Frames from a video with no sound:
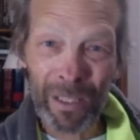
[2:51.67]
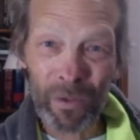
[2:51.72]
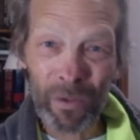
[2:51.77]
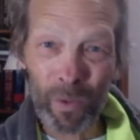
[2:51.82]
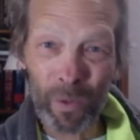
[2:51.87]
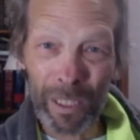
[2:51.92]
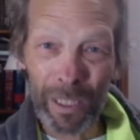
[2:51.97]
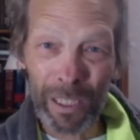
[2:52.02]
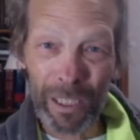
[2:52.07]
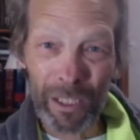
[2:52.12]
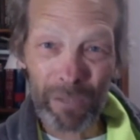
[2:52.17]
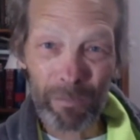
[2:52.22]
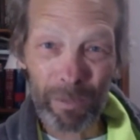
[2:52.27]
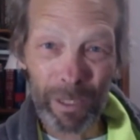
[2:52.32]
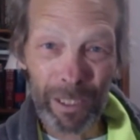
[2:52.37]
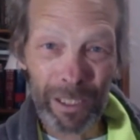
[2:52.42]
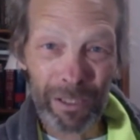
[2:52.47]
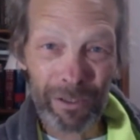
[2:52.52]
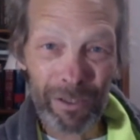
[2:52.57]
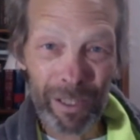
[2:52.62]
where he'd
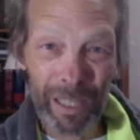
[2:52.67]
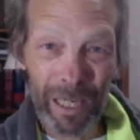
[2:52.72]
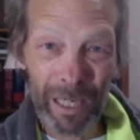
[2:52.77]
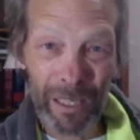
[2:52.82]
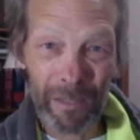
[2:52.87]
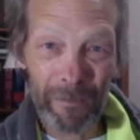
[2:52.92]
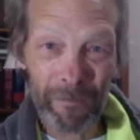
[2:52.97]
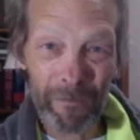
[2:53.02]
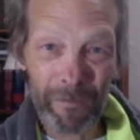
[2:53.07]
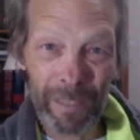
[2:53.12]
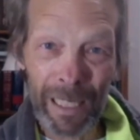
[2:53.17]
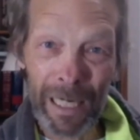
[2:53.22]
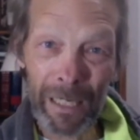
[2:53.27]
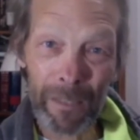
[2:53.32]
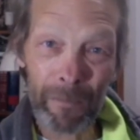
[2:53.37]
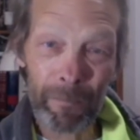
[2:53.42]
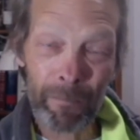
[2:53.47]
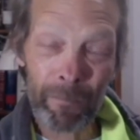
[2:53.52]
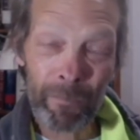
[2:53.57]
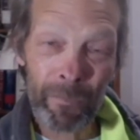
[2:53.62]
experience love.
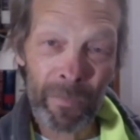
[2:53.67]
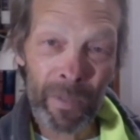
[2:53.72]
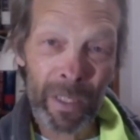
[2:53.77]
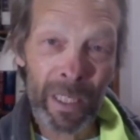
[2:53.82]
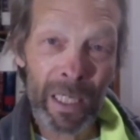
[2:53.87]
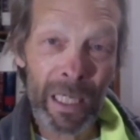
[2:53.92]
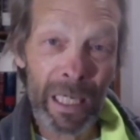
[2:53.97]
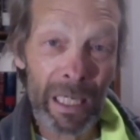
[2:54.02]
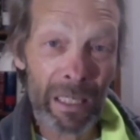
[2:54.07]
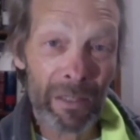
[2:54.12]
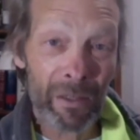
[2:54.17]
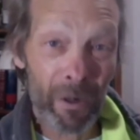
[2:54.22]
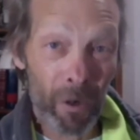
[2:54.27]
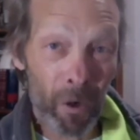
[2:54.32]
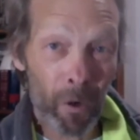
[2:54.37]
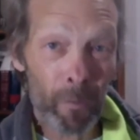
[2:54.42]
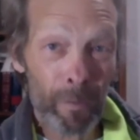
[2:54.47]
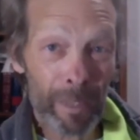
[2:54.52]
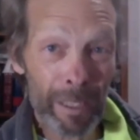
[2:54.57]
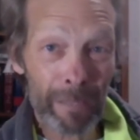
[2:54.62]
Now, in the
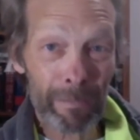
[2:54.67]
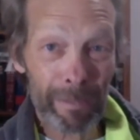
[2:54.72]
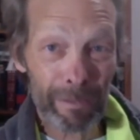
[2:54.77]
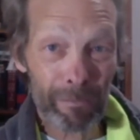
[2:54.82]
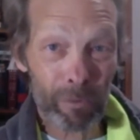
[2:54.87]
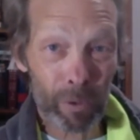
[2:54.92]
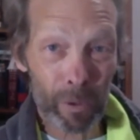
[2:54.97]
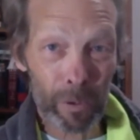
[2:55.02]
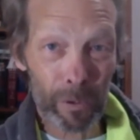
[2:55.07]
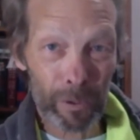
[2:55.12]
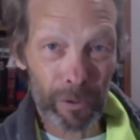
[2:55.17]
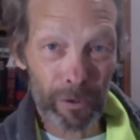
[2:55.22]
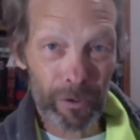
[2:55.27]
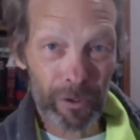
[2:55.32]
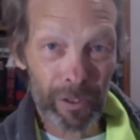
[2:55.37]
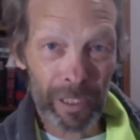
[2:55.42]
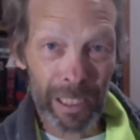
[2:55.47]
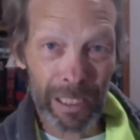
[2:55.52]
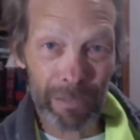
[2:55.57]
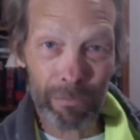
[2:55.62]
home, there'd be
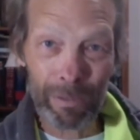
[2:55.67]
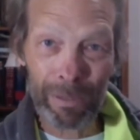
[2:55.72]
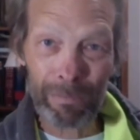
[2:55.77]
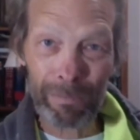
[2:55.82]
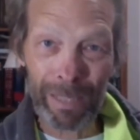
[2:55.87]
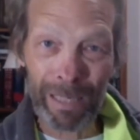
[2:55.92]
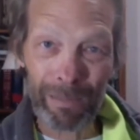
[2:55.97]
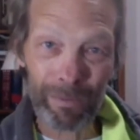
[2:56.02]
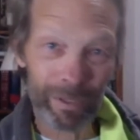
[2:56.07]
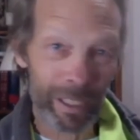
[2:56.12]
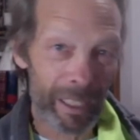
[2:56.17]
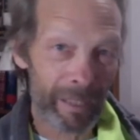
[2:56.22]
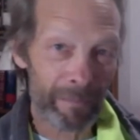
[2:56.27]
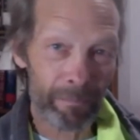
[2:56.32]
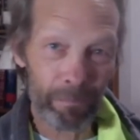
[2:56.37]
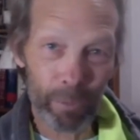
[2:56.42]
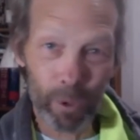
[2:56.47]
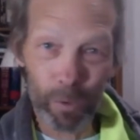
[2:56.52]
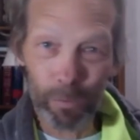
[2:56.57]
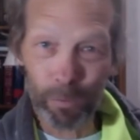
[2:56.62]
rules. He wouldn't be able to
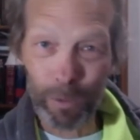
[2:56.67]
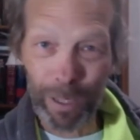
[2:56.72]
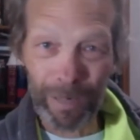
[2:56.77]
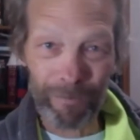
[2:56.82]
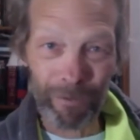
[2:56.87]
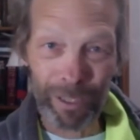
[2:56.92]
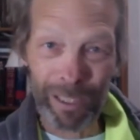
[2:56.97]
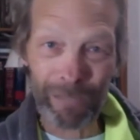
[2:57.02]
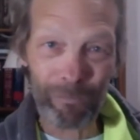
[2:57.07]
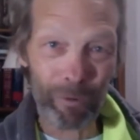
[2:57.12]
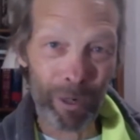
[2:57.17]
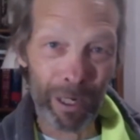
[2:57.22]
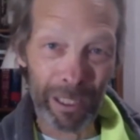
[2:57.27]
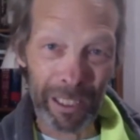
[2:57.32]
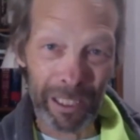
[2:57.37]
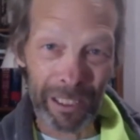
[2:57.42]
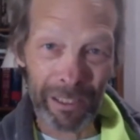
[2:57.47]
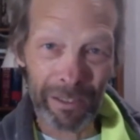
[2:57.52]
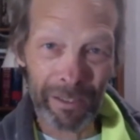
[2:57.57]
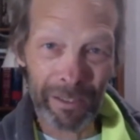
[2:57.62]
poop wherever he
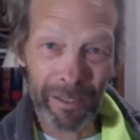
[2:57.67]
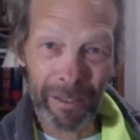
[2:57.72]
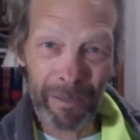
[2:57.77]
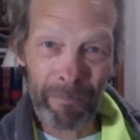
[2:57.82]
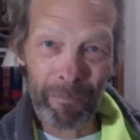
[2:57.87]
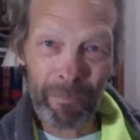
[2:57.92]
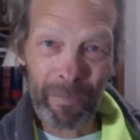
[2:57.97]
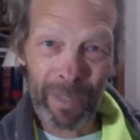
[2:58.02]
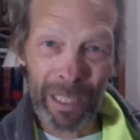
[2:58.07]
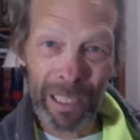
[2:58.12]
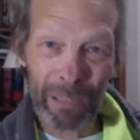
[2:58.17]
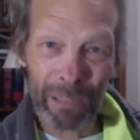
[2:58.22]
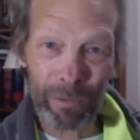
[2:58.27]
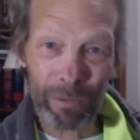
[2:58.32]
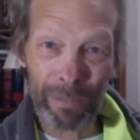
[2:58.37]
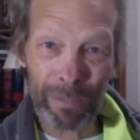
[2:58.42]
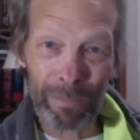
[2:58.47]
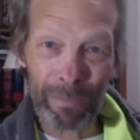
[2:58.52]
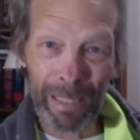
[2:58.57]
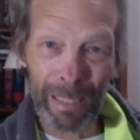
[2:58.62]
wanted. He
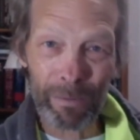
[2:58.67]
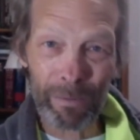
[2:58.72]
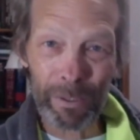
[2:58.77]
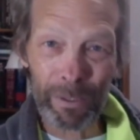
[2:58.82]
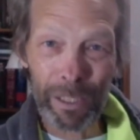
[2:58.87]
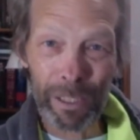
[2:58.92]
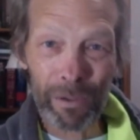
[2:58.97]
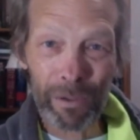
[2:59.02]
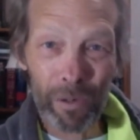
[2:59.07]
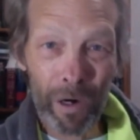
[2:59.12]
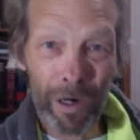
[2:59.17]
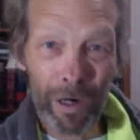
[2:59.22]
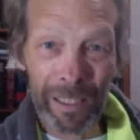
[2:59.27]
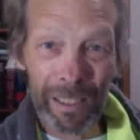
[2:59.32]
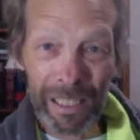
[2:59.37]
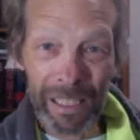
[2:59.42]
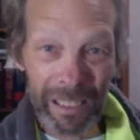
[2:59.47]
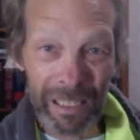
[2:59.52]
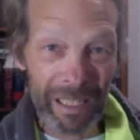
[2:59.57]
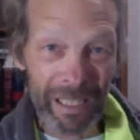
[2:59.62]
wouldn't be able to gnaw on
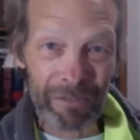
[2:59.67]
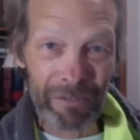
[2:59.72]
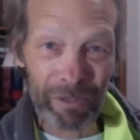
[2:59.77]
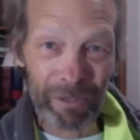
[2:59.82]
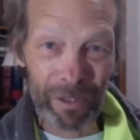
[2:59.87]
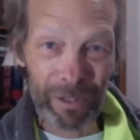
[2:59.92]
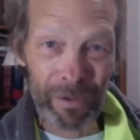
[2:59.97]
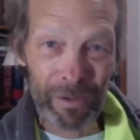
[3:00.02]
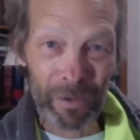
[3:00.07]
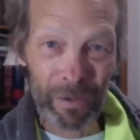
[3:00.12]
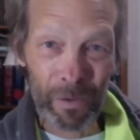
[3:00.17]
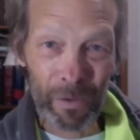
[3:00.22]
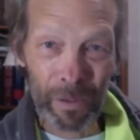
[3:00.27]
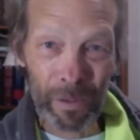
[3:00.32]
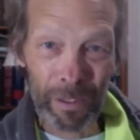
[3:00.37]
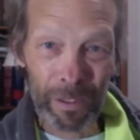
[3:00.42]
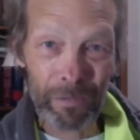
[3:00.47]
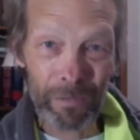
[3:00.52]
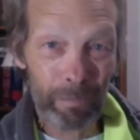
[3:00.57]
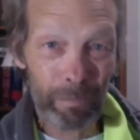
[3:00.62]
the electrical
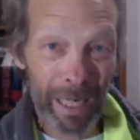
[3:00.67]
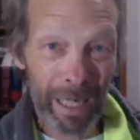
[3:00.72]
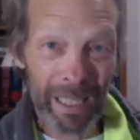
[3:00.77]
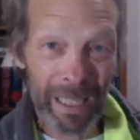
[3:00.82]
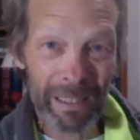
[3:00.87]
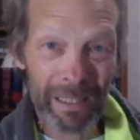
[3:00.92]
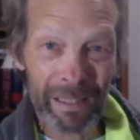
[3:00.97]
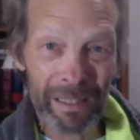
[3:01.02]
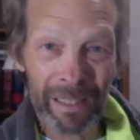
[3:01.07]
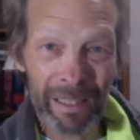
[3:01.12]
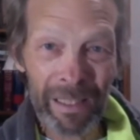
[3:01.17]
cords, but